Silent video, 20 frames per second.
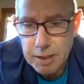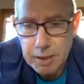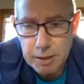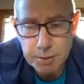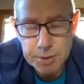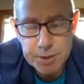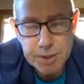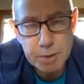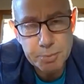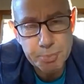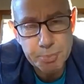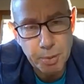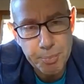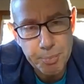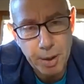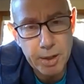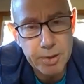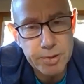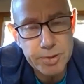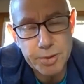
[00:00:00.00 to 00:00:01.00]
there was this
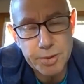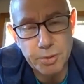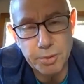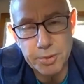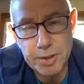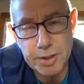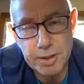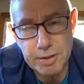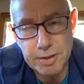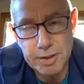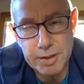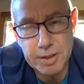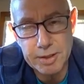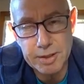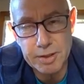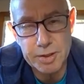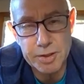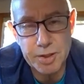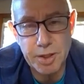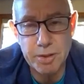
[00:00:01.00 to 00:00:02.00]
proposal that
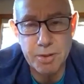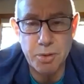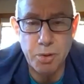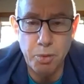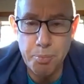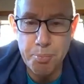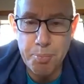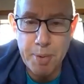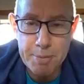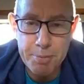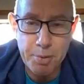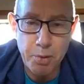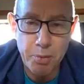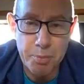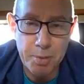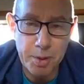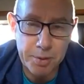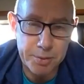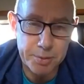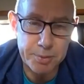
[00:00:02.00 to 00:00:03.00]
the so-called bubble
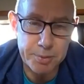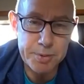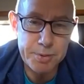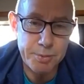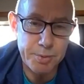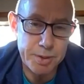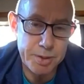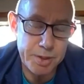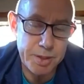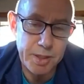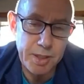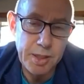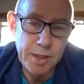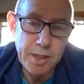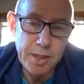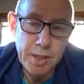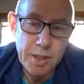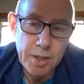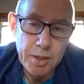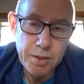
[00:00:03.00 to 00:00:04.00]
models, which,
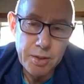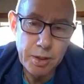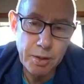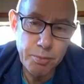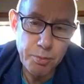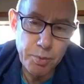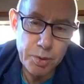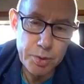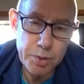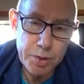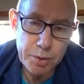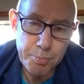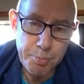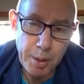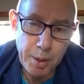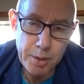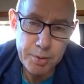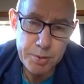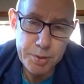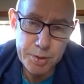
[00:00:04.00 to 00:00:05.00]
mm-hmm. you know, were
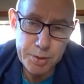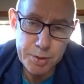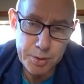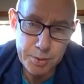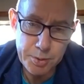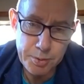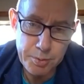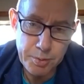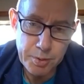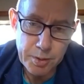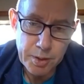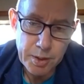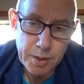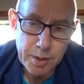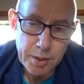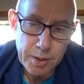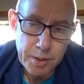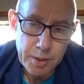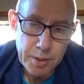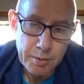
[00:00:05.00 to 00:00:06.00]
supposed to
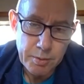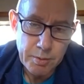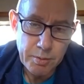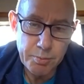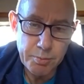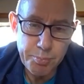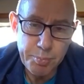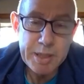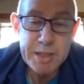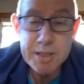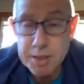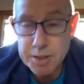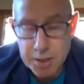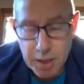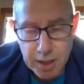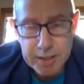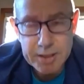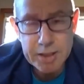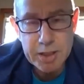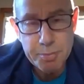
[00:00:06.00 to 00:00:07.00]
be
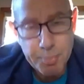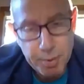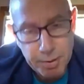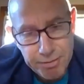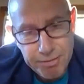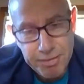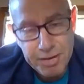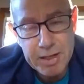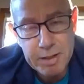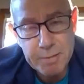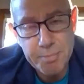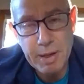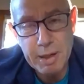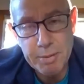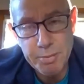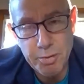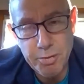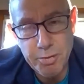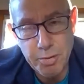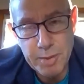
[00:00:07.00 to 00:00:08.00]
designed to prevent
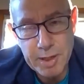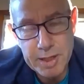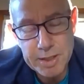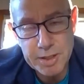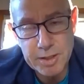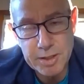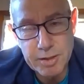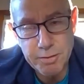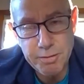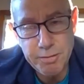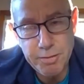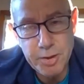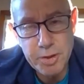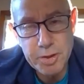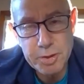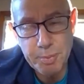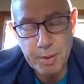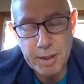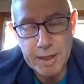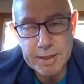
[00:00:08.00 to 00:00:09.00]
bubble formation in the
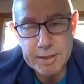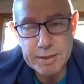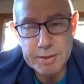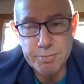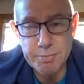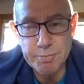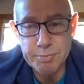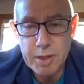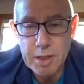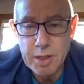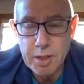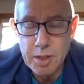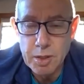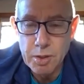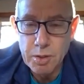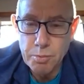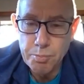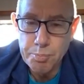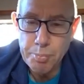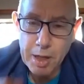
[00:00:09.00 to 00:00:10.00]
first place,
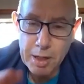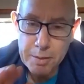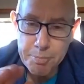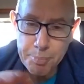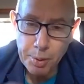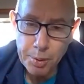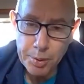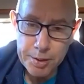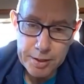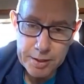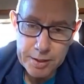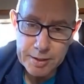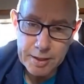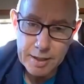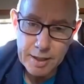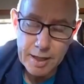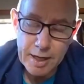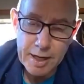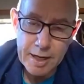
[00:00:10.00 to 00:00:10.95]
by putting